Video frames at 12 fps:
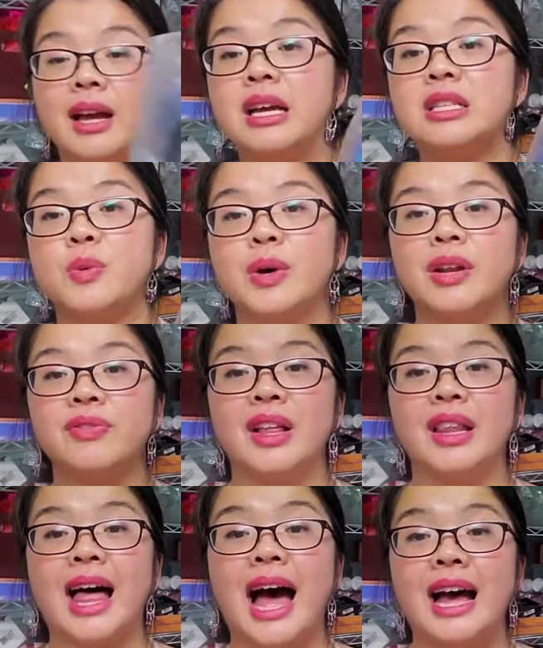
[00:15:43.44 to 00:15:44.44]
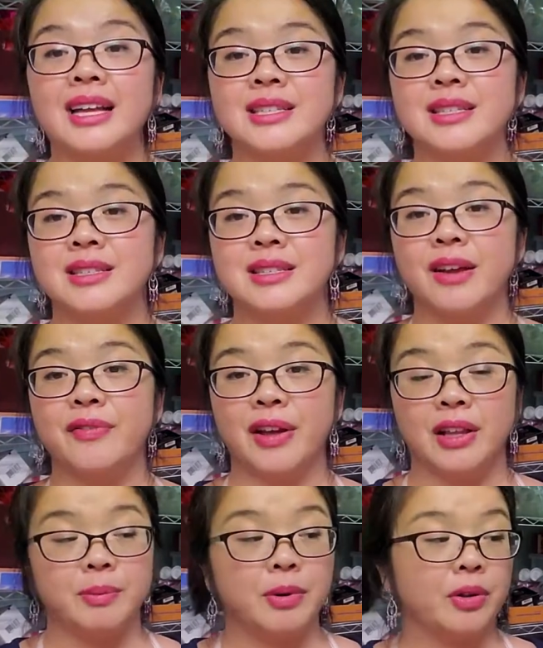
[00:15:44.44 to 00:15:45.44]
is one of the last
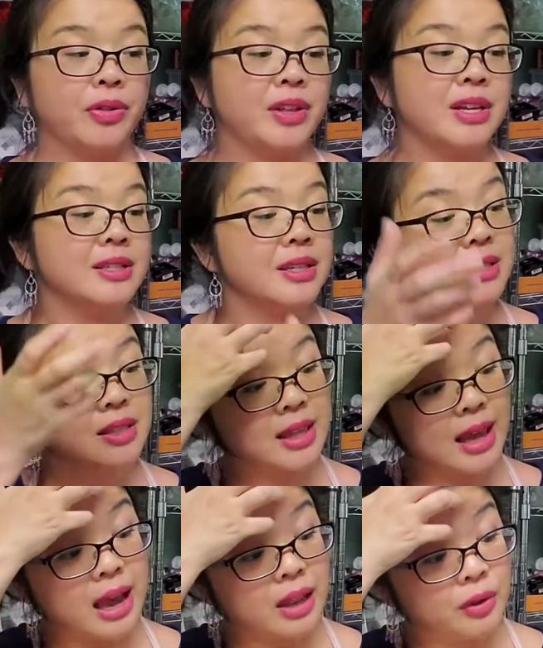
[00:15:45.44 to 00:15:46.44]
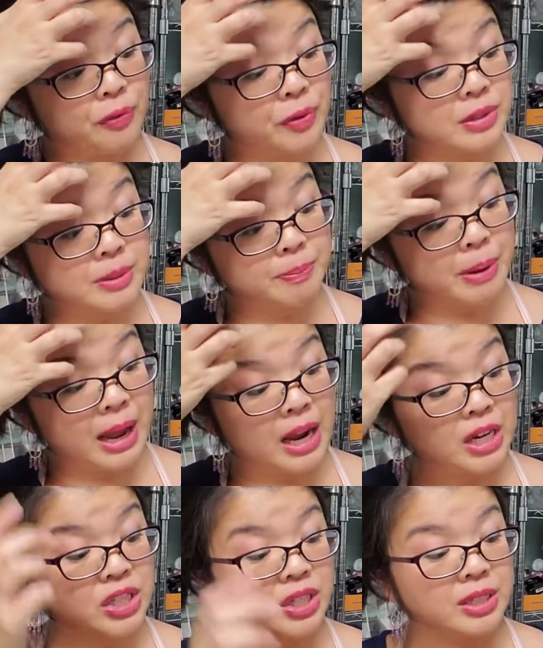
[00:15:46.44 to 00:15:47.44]
available. This is the Aloe Fruits and
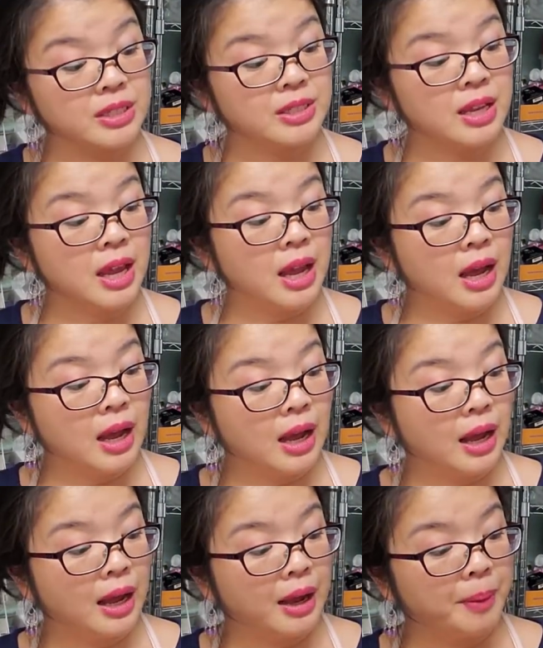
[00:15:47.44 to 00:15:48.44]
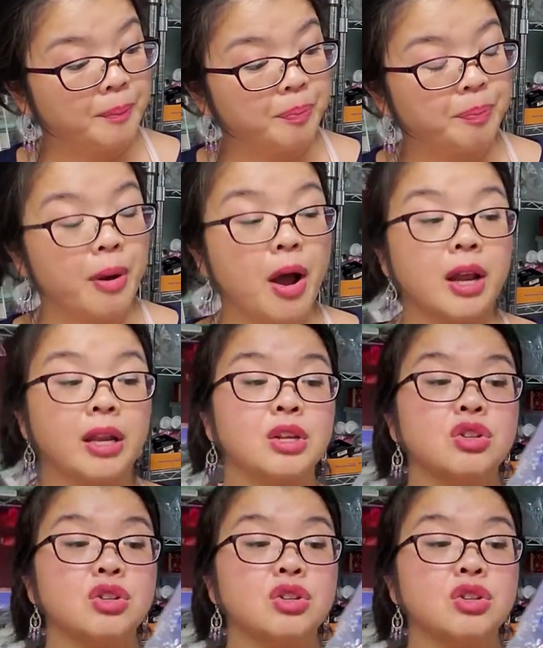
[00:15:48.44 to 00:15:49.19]
Passions Body